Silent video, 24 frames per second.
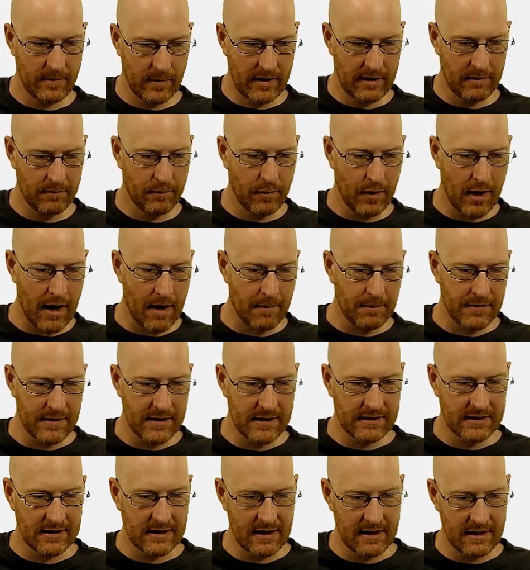we can pop
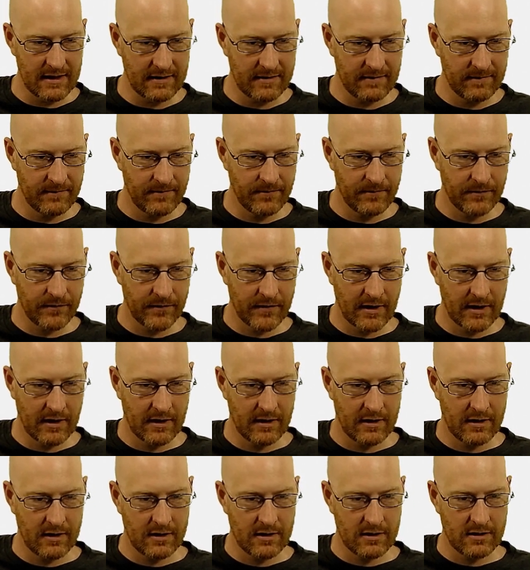this in.
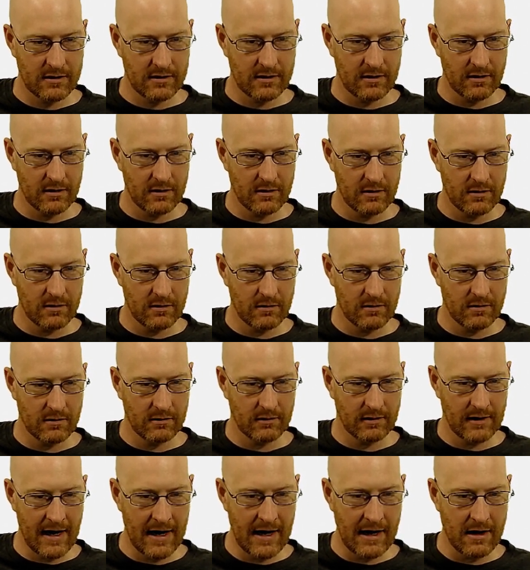So
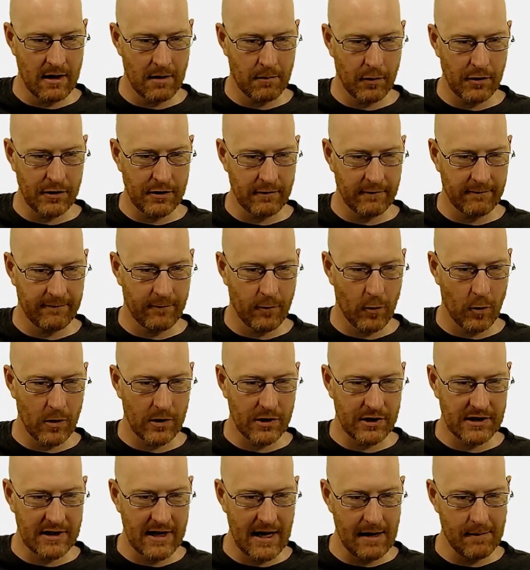line it up with your
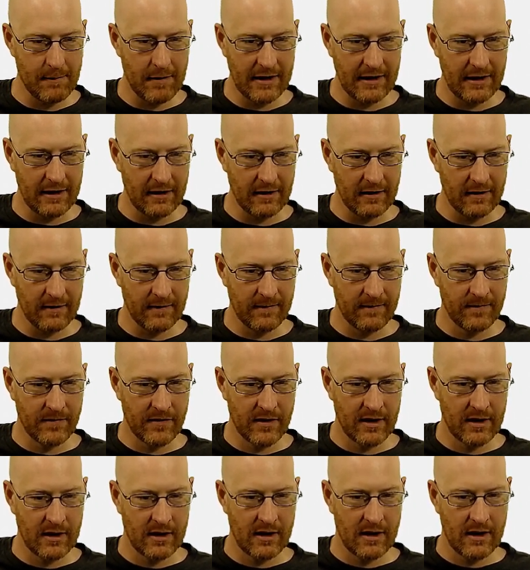for statement here.
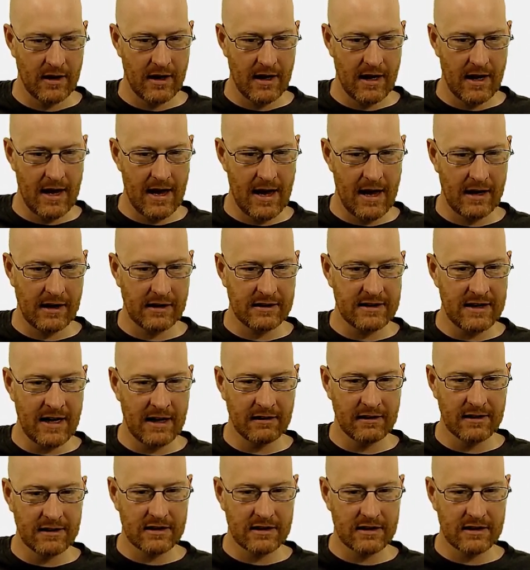And it's not